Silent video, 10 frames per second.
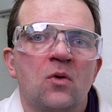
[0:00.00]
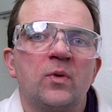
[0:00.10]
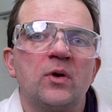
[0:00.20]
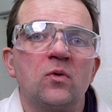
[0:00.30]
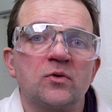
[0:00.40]

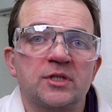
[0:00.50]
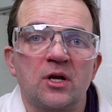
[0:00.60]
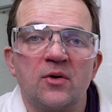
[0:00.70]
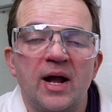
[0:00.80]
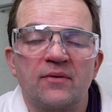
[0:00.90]
We
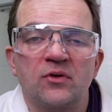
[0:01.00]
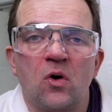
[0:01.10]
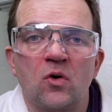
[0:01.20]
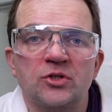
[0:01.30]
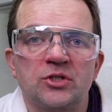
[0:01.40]
also have an
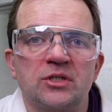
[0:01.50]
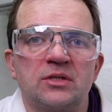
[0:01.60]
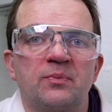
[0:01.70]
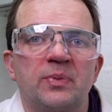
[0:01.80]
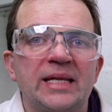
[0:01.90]
oxygen
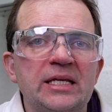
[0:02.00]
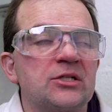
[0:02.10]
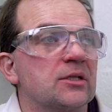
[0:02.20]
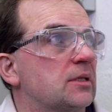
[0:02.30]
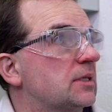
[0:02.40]

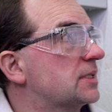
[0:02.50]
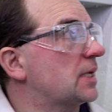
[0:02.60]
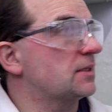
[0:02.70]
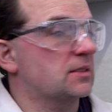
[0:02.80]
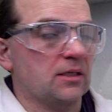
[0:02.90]
depletion
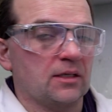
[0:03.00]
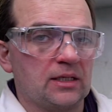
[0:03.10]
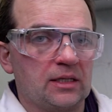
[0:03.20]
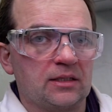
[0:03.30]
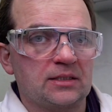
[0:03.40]
sensor
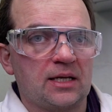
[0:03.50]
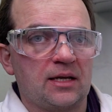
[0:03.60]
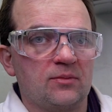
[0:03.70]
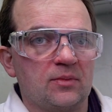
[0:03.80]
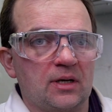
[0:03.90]
in the
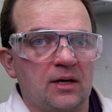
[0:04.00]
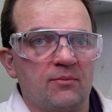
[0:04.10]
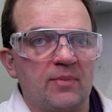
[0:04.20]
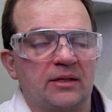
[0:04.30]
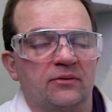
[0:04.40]
same
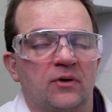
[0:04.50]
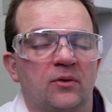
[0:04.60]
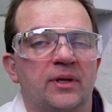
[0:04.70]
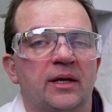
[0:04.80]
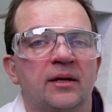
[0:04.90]

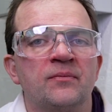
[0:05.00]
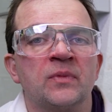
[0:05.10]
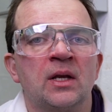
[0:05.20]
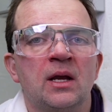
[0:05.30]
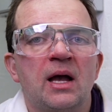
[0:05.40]
manifold here.
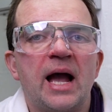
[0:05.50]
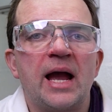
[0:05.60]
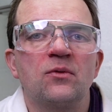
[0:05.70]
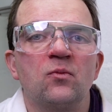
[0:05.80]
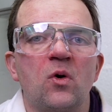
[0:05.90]

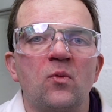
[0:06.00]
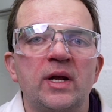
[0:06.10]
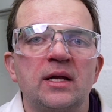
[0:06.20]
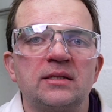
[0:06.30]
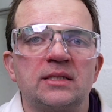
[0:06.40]
And what
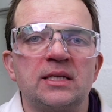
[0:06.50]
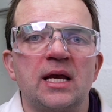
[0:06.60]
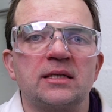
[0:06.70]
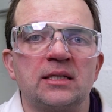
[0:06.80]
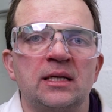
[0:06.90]
we're
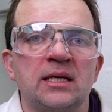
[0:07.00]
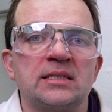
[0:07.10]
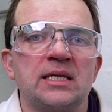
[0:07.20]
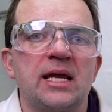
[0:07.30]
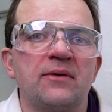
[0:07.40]
detecting
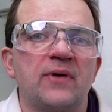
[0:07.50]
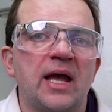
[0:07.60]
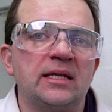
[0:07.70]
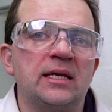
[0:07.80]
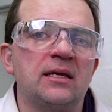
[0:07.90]
is if
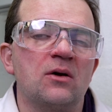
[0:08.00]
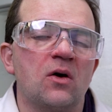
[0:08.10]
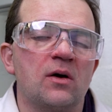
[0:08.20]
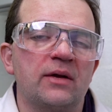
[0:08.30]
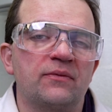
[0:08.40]

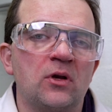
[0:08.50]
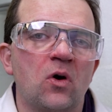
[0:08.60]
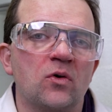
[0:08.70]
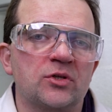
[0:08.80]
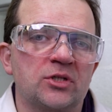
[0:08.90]
the
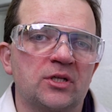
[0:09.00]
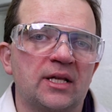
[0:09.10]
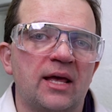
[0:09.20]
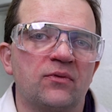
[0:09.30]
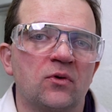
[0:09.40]

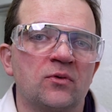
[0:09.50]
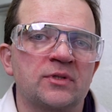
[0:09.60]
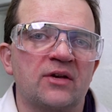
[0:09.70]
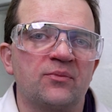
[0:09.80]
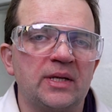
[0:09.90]
oxygen
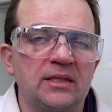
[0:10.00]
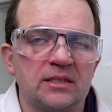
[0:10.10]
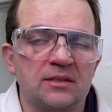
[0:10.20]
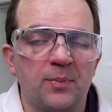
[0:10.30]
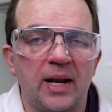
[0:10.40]
levels have been
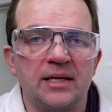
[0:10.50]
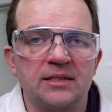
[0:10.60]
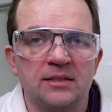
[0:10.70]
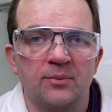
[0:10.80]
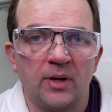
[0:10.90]

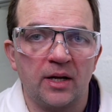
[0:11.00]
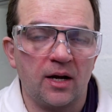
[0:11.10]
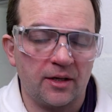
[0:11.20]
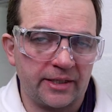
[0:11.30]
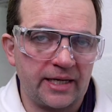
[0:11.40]
displaced by
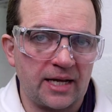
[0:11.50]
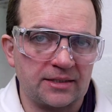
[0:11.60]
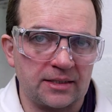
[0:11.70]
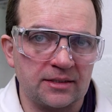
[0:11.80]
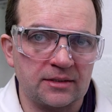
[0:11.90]
other
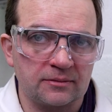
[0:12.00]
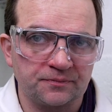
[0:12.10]
gases.